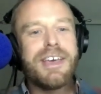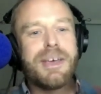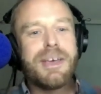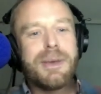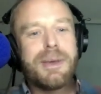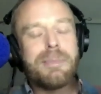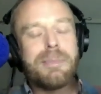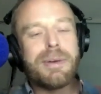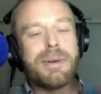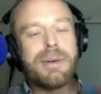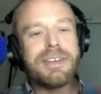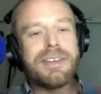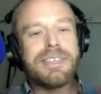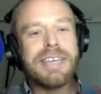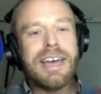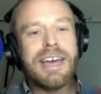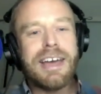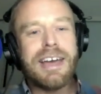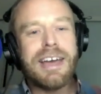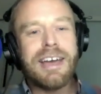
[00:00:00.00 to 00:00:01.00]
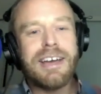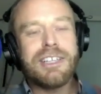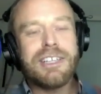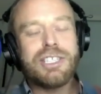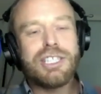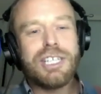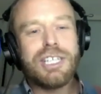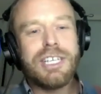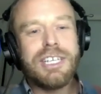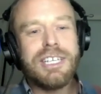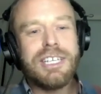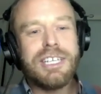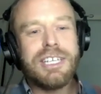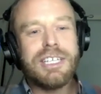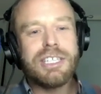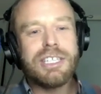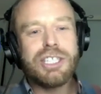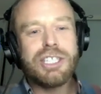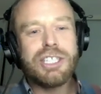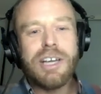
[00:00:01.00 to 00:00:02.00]
But yeah, she
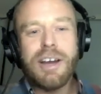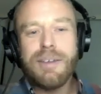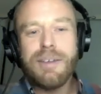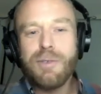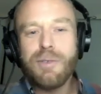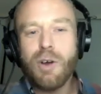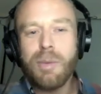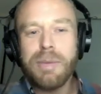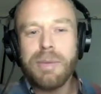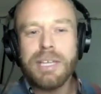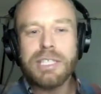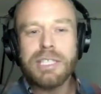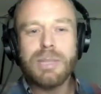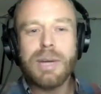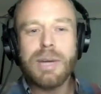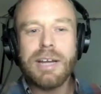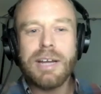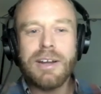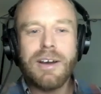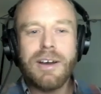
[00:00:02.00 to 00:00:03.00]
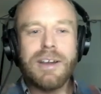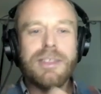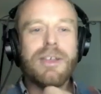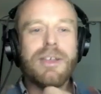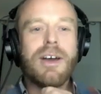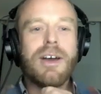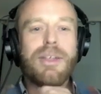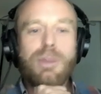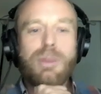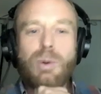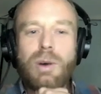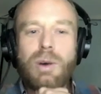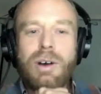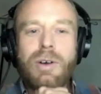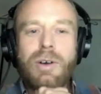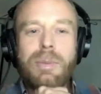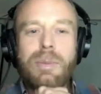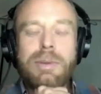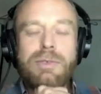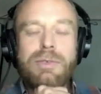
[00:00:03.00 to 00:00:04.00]
kind of got me into it. And I thought,
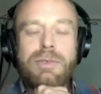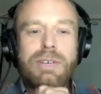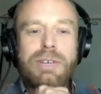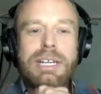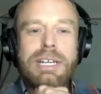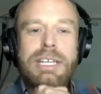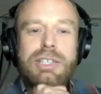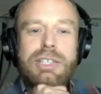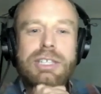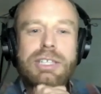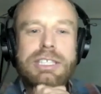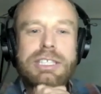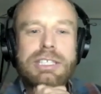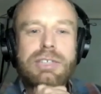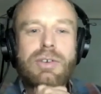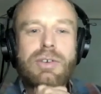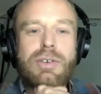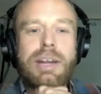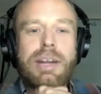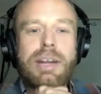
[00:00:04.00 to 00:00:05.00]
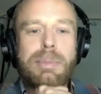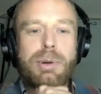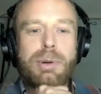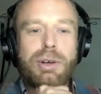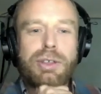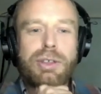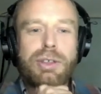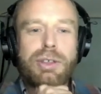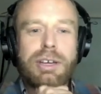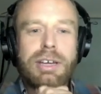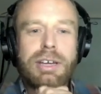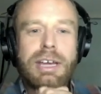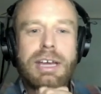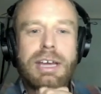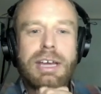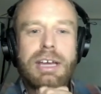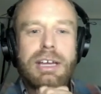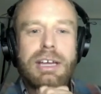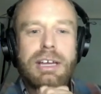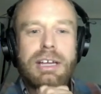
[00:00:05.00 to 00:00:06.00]
it'd be really interesting to write a book that
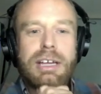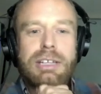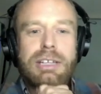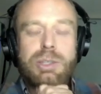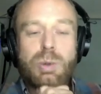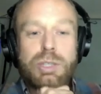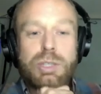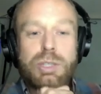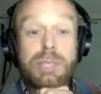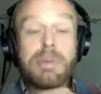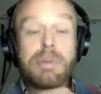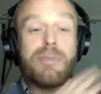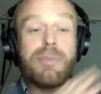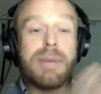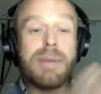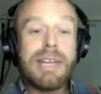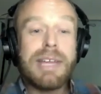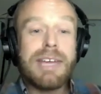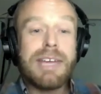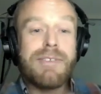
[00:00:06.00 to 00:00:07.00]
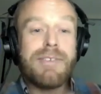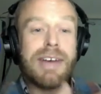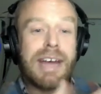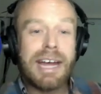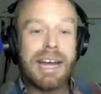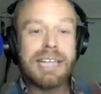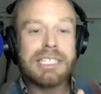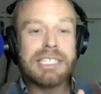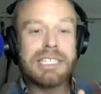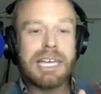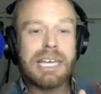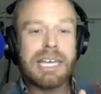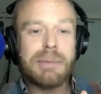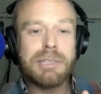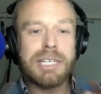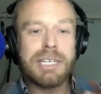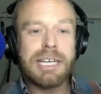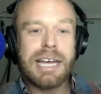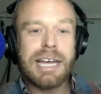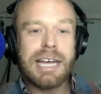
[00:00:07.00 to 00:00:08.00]
talks to both believer and
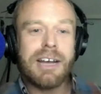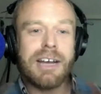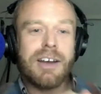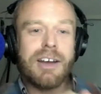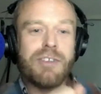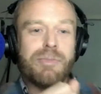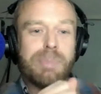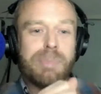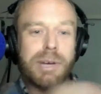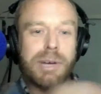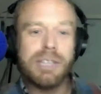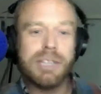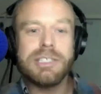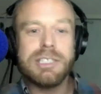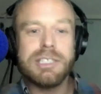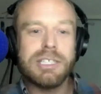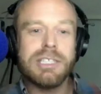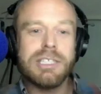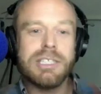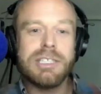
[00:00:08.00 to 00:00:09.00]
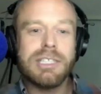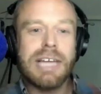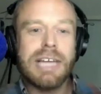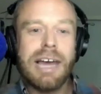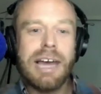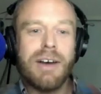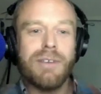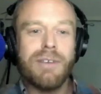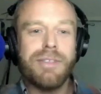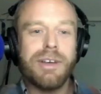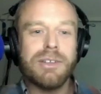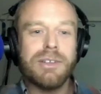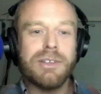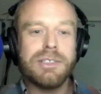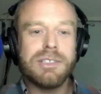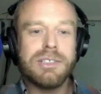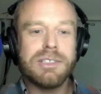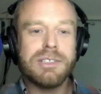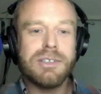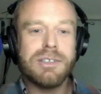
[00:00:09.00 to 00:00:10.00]
skeptic and kind of bursts us out of
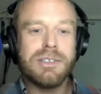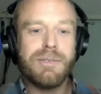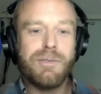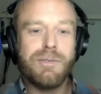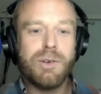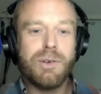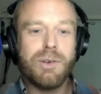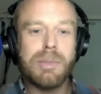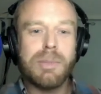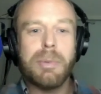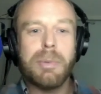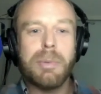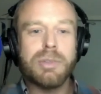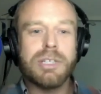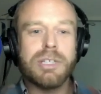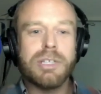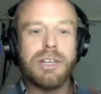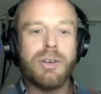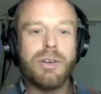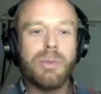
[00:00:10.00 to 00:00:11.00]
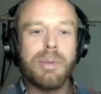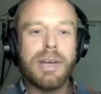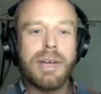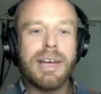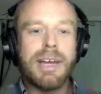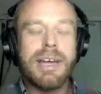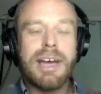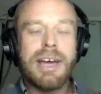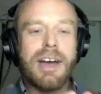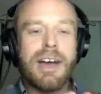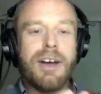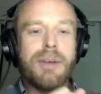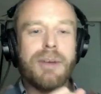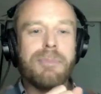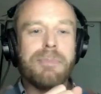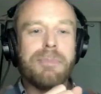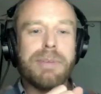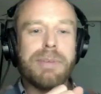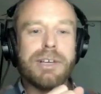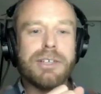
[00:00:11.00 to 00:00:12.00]
those filter bubbles a little bit.
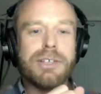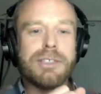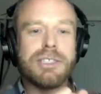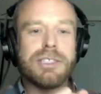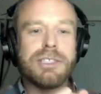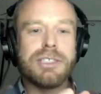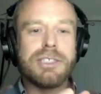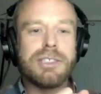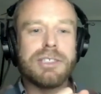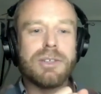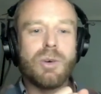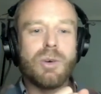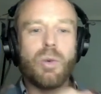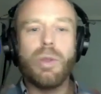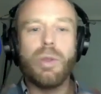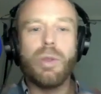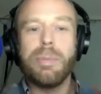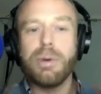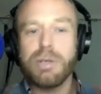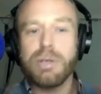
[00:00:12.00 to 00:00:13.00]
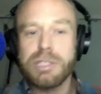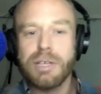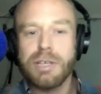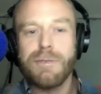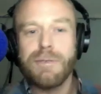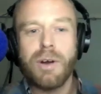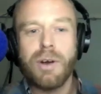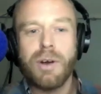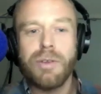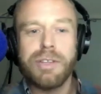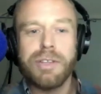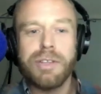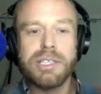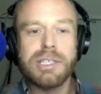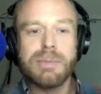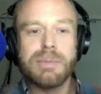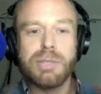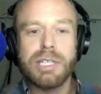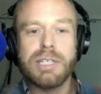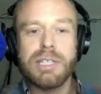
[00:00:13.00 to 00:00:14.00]
Because all the books so far on this
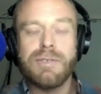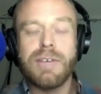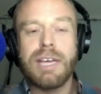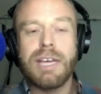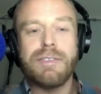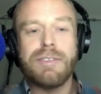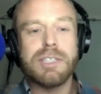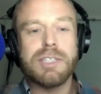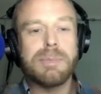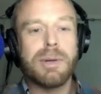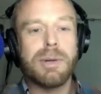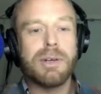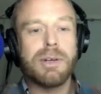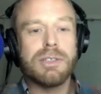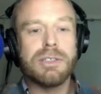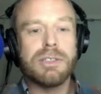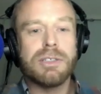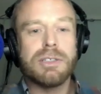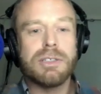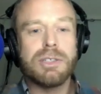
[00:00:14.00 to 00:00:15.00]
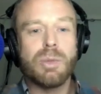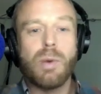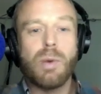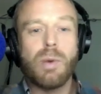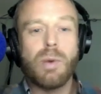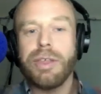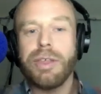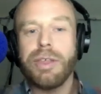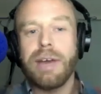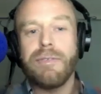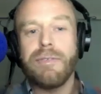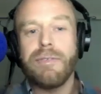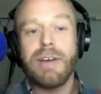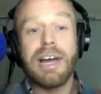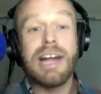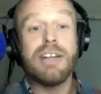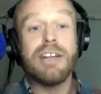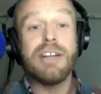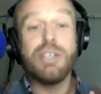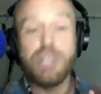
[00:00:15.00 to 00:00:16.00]
subject have either spoke to one or the other,
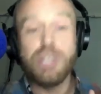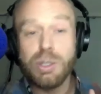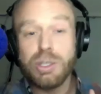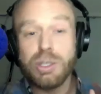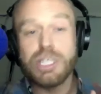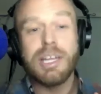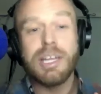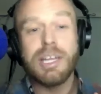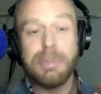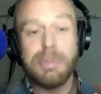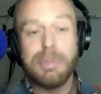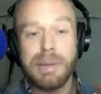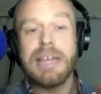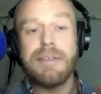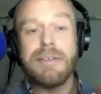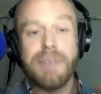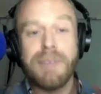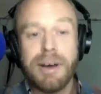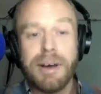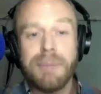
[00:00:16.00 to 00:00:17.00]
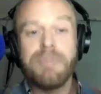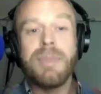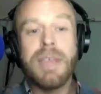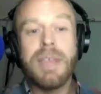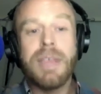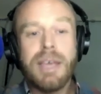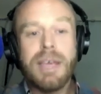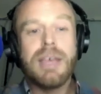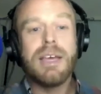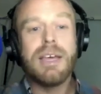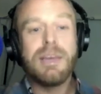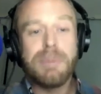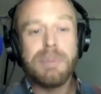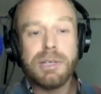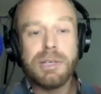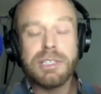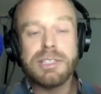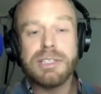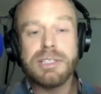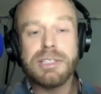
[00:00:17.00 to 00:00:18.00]
and usually believer,
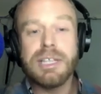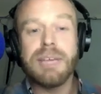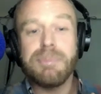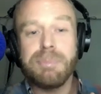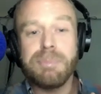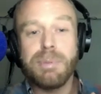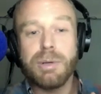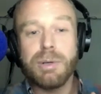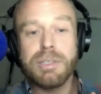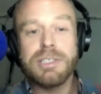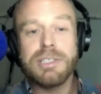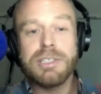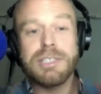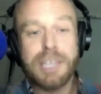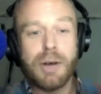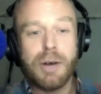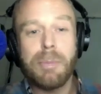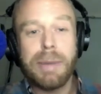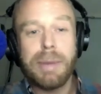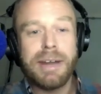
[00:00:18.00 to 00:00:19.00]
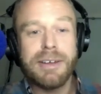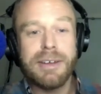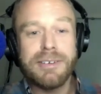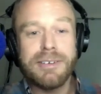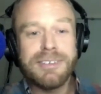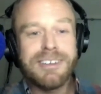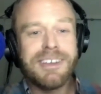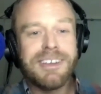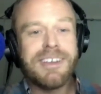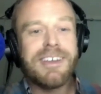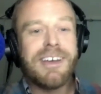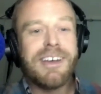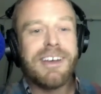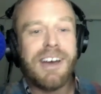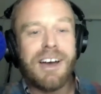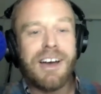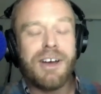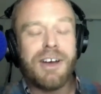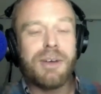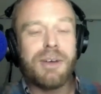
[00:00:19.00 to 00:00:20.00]
because then books sell better.
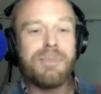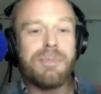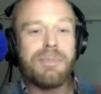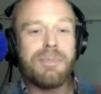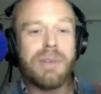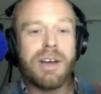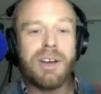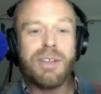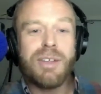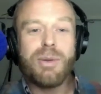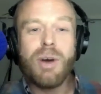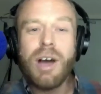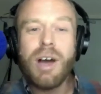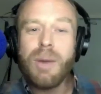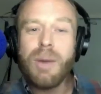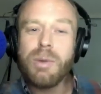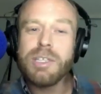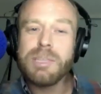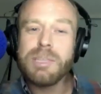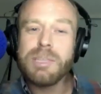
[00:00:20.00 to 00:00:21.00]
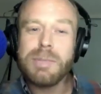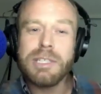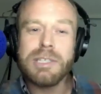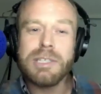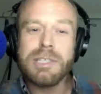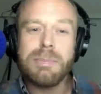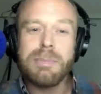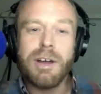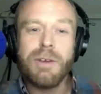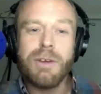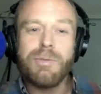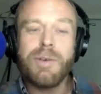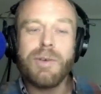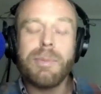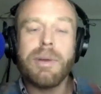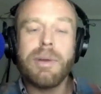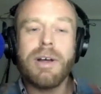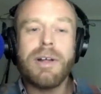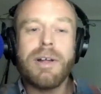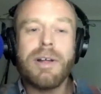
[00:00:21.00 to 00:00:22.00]
And I thought, I want to speak to both.
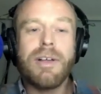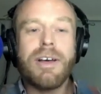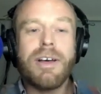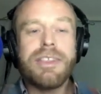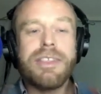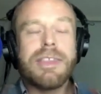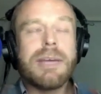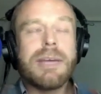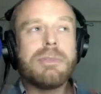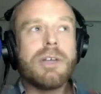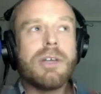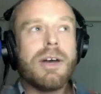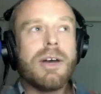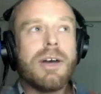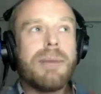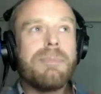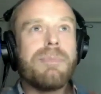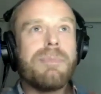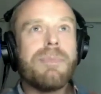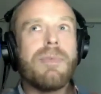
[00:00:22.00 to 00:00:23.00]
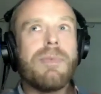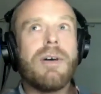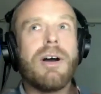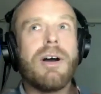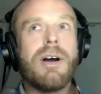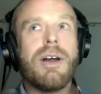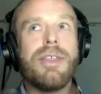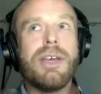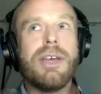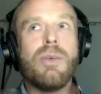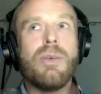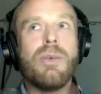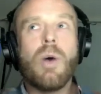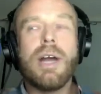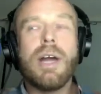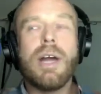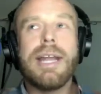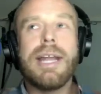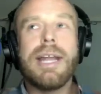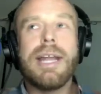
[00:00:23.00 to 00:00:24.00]
But at the same time, I think
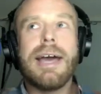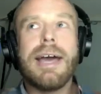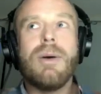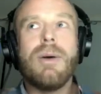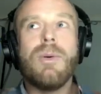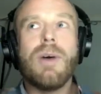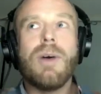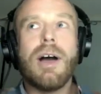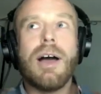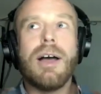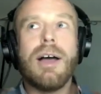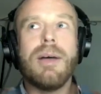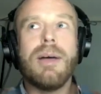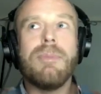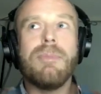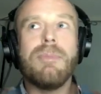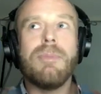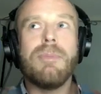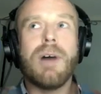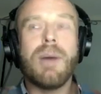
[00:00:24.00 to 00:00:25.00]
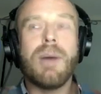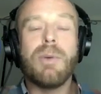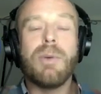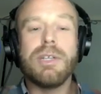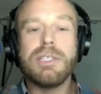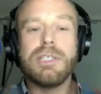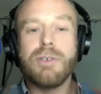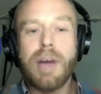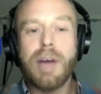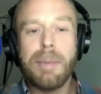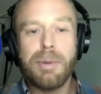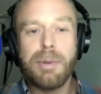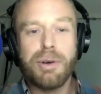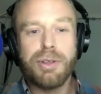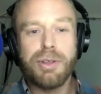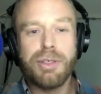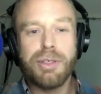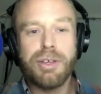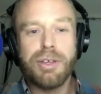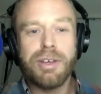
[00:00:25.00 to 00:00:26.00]
why now? I wanted to write a
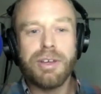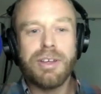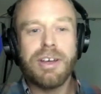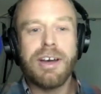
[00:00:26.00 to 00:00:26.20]
book that